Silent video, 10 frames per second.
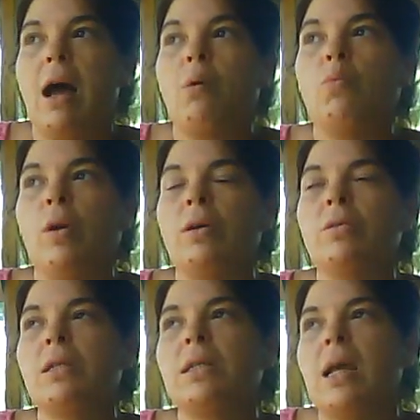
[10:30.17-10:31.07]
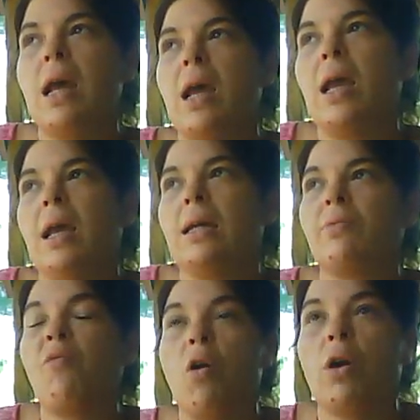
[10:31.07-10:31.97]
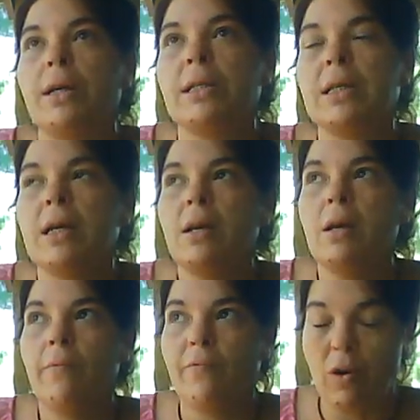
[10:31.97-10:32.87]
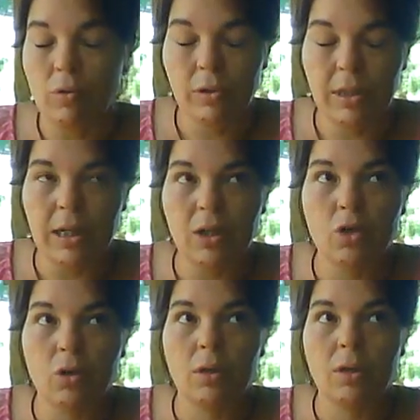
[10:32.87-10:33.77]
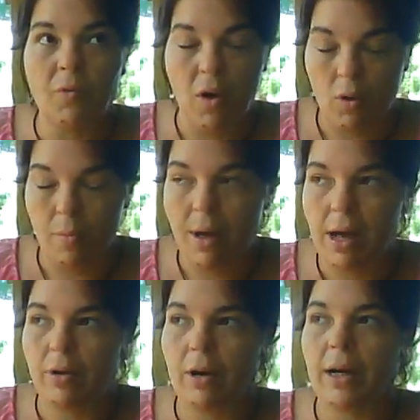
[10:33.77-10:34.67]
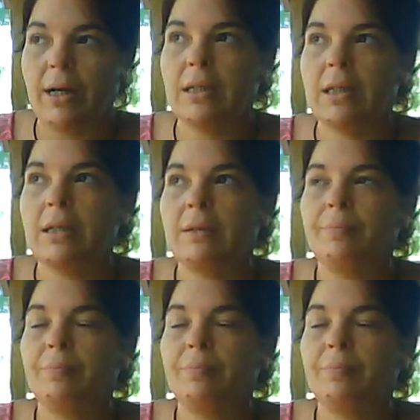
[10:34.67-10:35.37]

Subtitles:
I will say, as far as focal seizures, focal migraines,